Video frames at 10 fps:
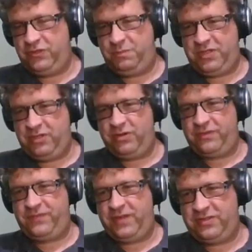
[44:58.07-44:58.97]
pure
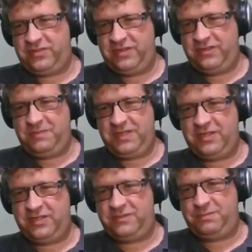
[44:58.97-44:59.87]
functions,
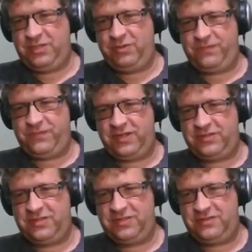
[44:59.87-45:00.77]
because pure
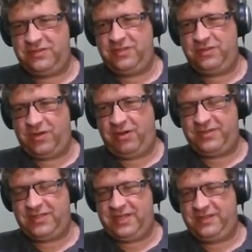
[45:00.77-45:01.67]
functions, you're
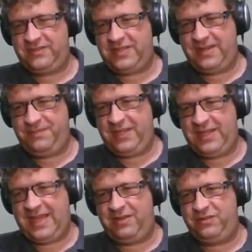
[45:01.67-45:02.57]
always getting the same thing
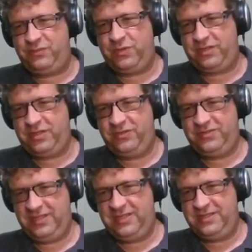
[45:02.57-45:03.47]
out as what goes
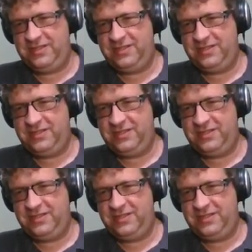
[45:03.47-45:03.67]
in.